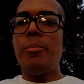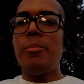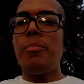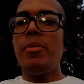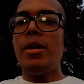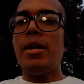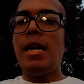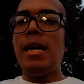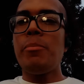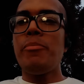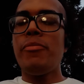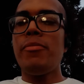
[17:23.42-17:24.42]
but
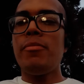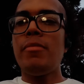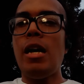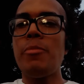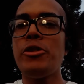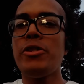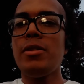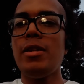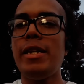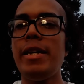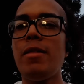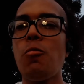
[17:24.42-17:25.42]
I'm just
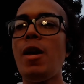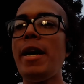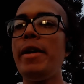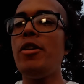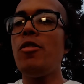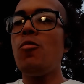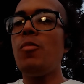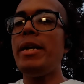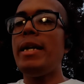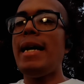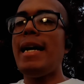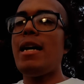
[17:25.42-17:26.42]
like, why don't we
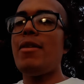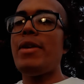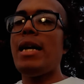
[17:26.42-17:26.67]
have